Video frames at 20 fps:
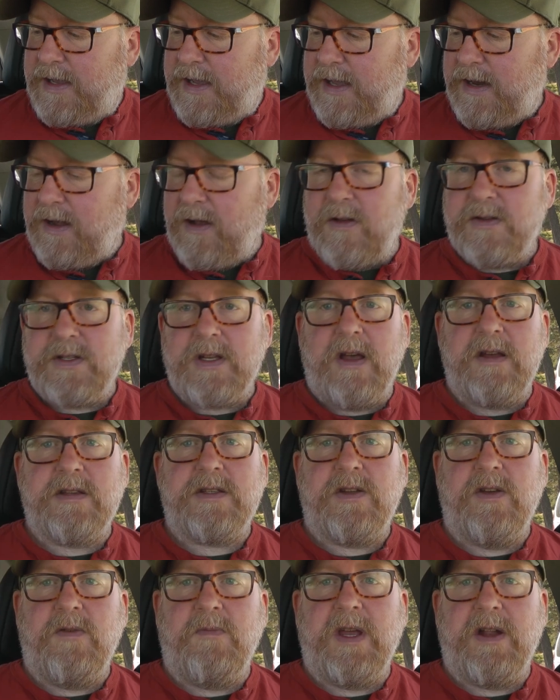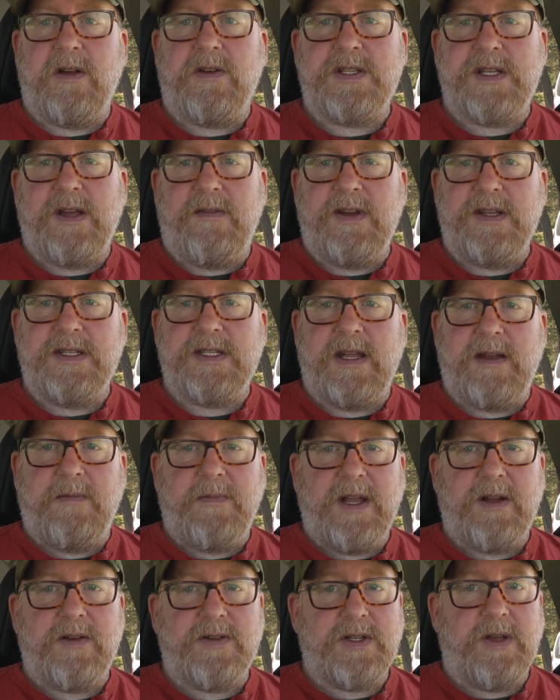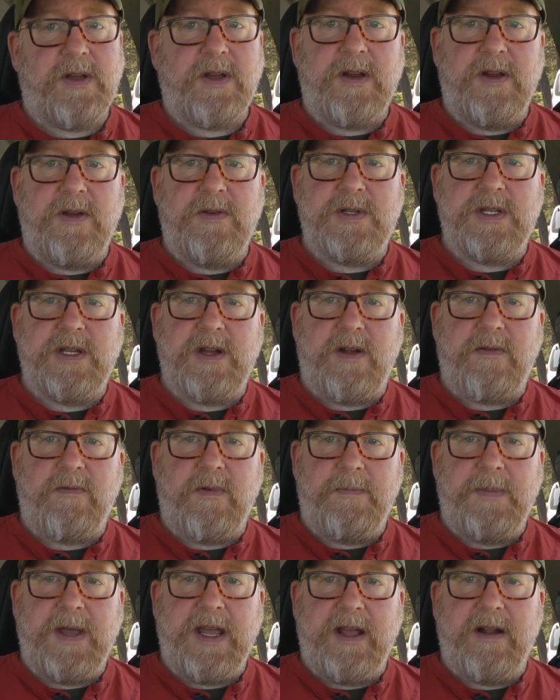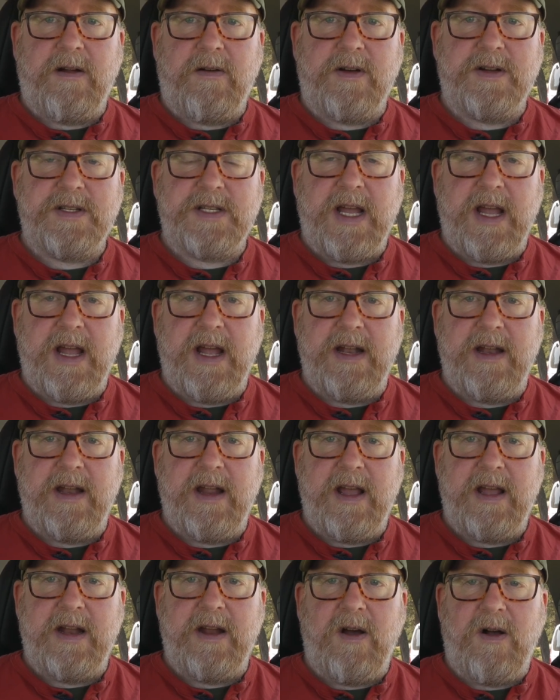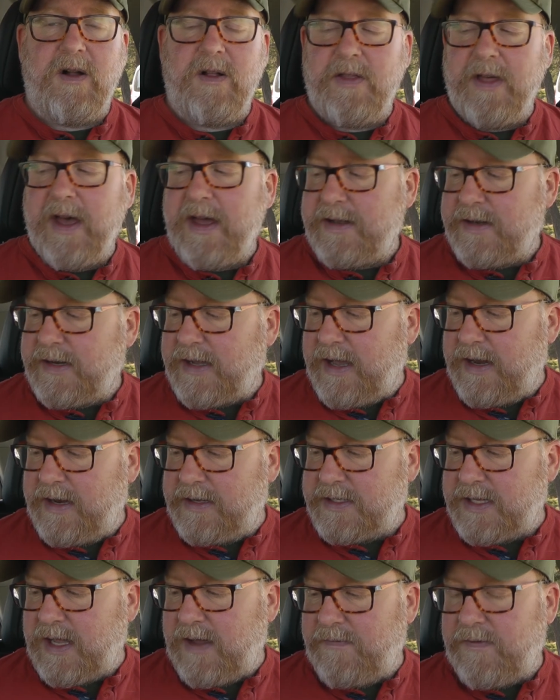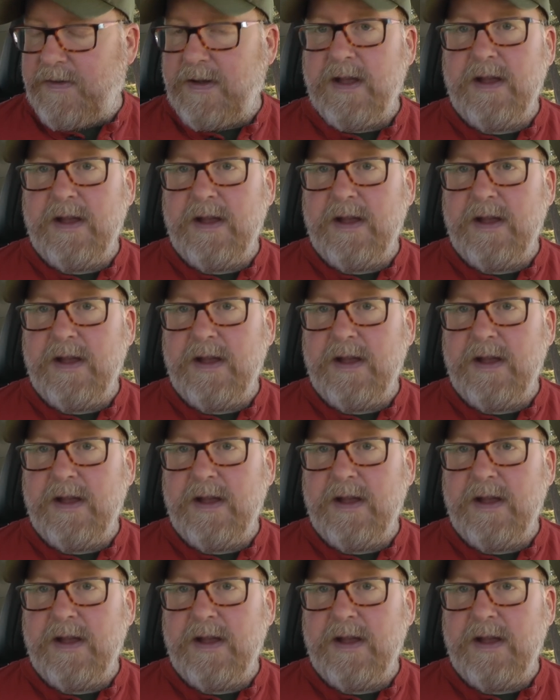And it also has 2 meters 70 centimeters, so you can use it on repeaters and all that kind of stuff.